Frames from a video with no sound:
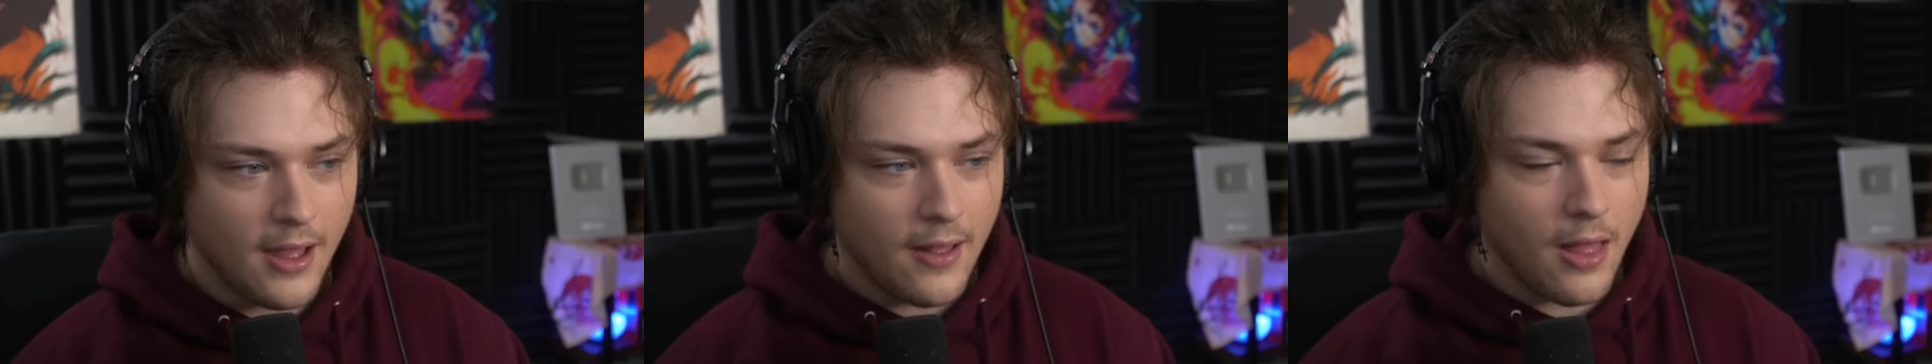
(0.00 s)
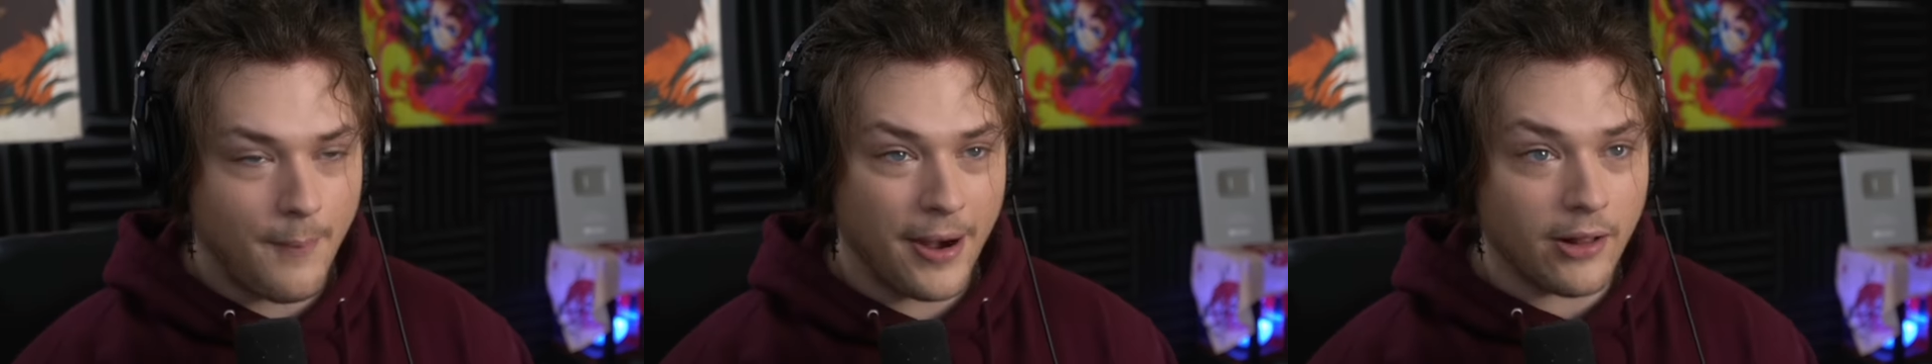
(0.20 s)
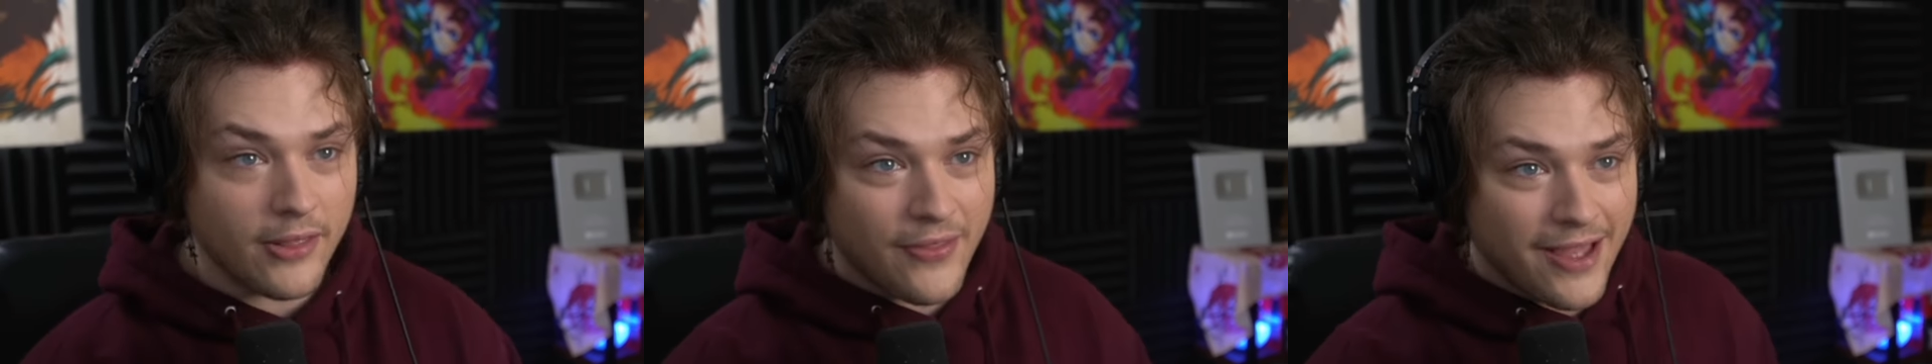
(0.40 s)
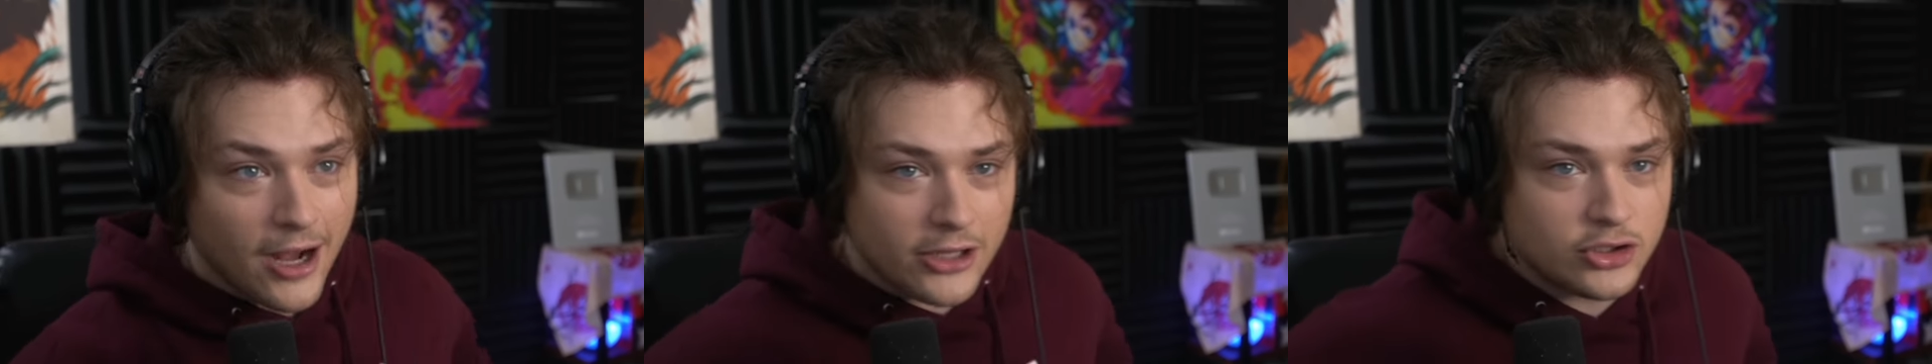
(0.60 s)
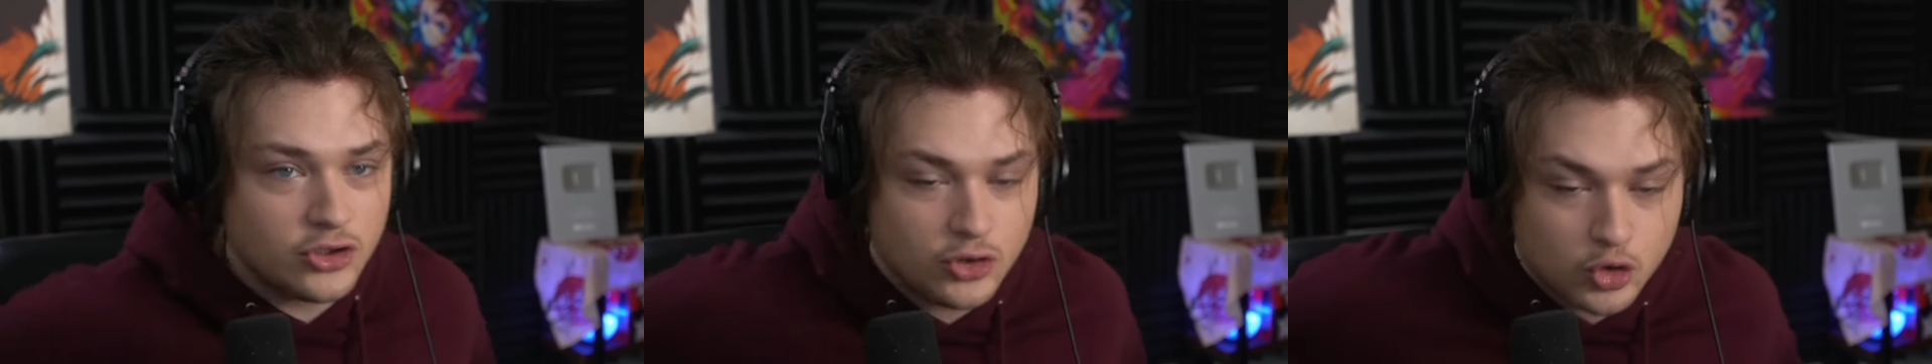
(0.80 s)
Apparently, they got
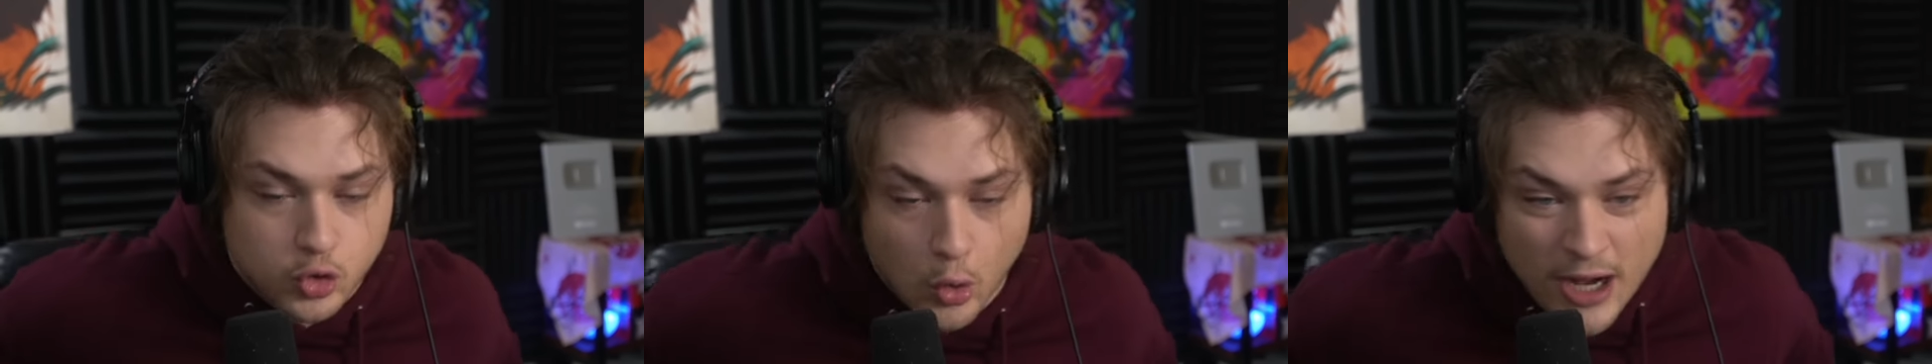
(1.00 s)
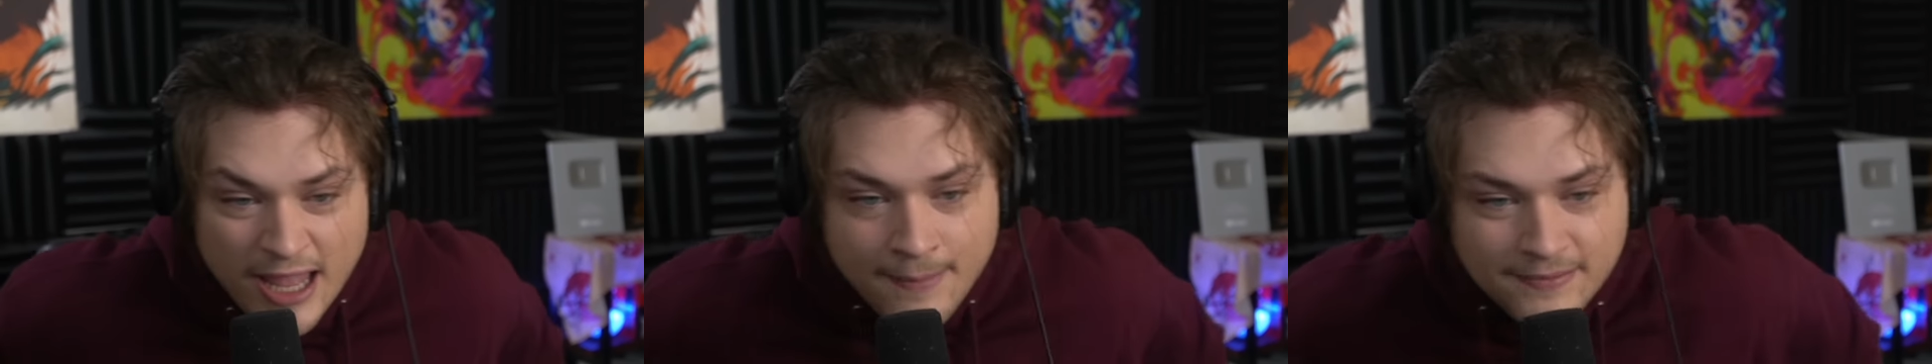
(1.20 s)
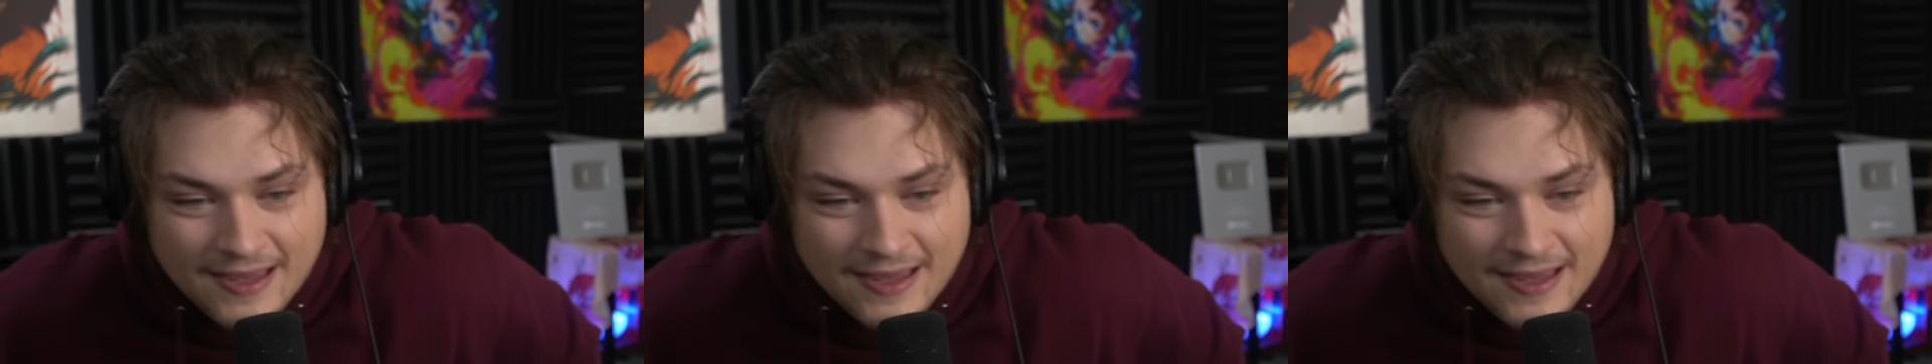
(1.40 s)
a dream